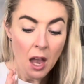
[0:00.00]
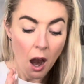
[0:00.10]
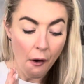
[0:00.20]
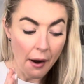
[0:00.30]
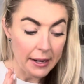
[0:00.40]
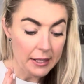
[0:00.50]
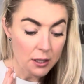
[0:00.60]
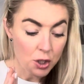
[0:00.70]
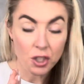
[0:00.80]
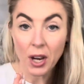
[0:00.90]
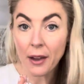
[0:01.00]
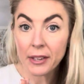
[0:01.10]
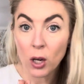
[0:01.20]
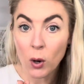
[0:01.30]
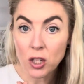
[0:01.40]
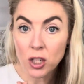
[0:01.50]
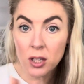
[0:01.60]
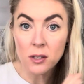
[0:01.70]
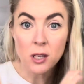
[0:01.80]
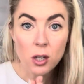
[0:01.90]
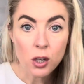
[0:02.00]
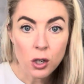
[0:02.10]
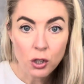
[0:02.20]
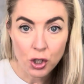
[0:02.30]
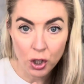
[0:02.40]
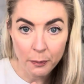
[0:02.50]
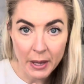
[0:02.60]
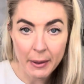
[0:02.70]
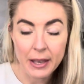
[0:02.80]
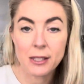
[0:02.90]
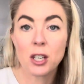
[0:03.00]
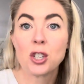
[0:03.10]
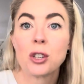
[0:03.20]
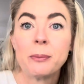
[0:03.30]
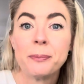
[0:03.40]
All right. Should you have any questions, shoot me a message.